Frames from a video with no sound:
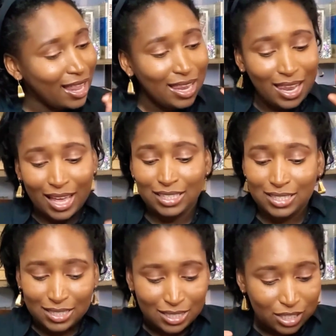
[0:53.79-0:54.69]

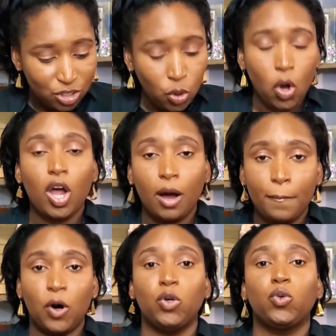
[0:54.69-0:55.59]
let's talk
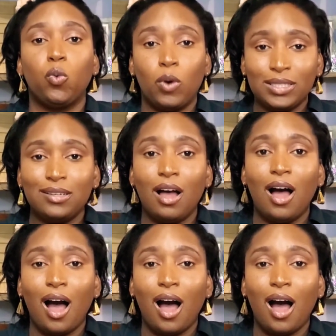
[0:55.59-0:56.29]
about what